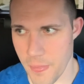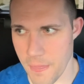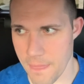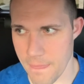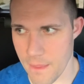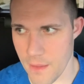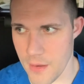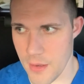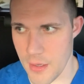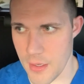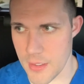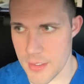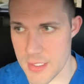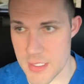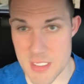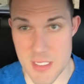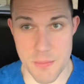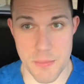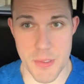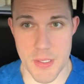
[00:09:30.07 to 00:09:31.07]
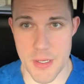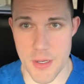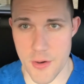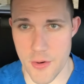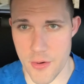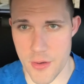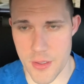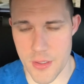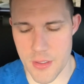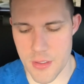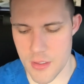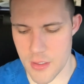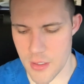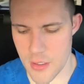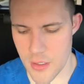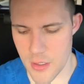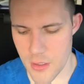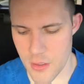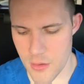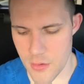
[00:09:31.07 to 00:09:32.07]
a disciplinary
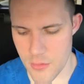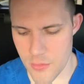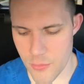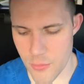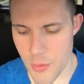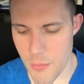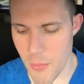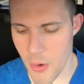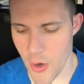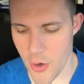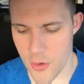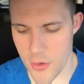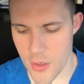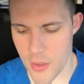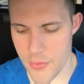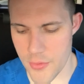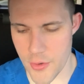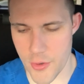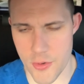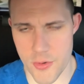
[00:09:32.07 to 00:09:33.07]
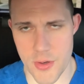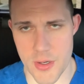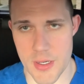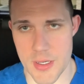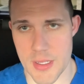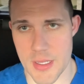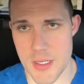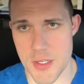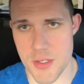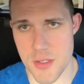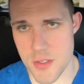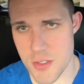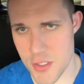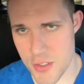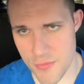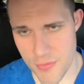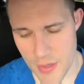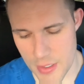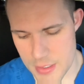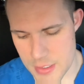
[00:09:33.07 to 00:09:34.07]
remark on their accreditation.
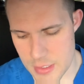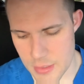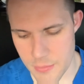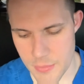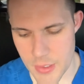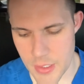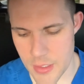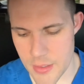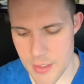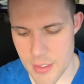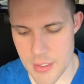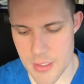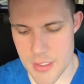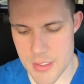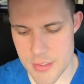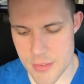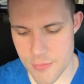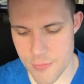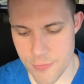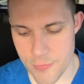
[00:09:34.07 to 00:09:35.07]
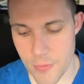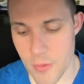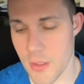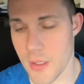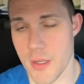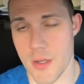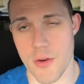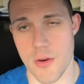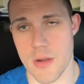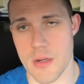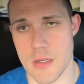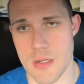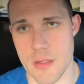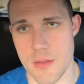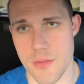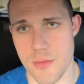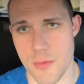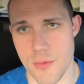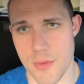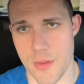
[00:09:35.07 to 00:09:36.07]
Just find somebody that is fully
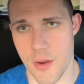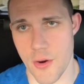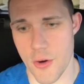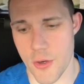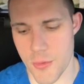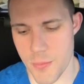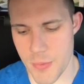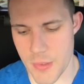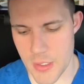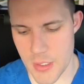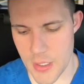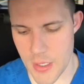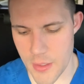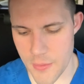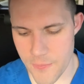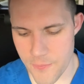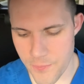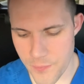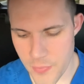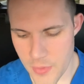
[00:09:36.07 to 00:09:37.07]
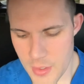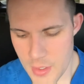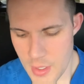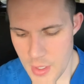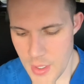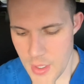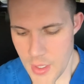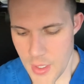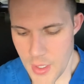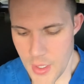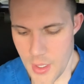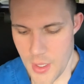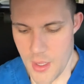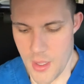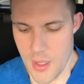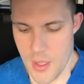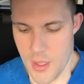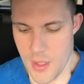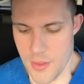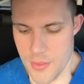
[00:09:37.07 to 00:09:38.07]
accredited through the ARC-PA.
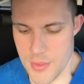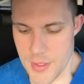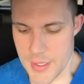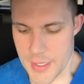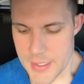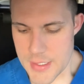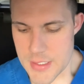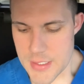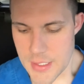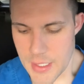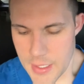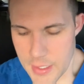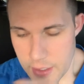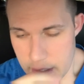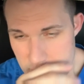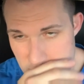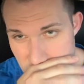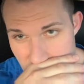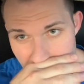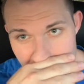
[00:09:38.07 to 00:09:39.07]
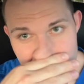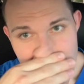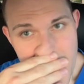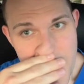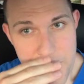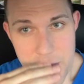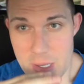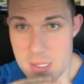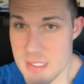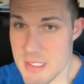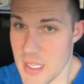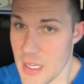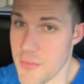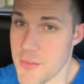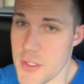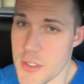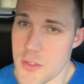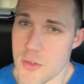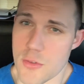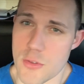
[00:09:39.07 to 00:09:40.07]
The next thing is talking about
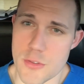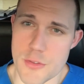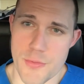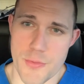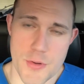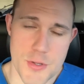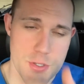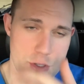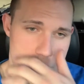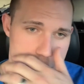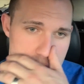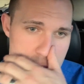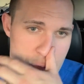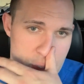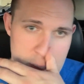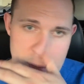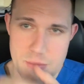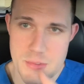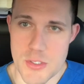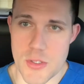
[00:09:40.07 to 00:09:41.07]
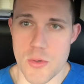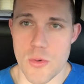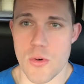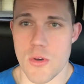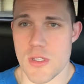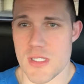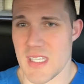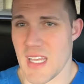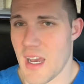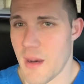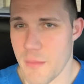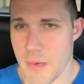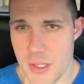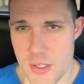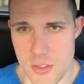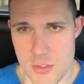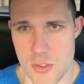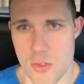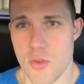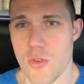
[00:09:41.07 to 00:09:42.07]
safety schools versus dream schools. How many
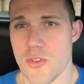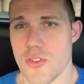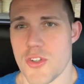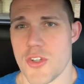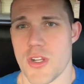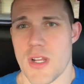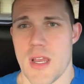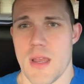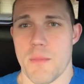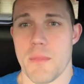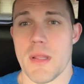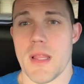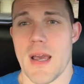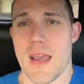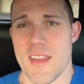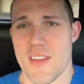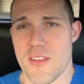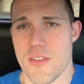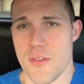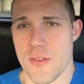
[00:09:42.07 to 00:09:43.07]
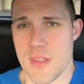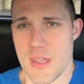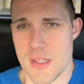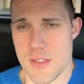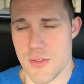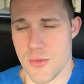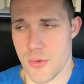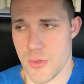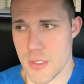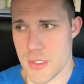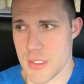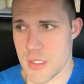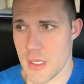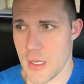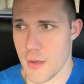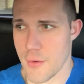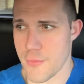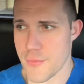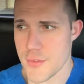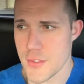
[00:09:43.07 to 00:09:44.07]
schools should I apply to? That sort of
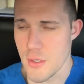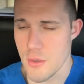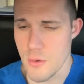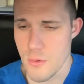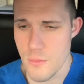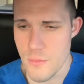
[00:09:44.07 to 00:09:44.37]
stuff. So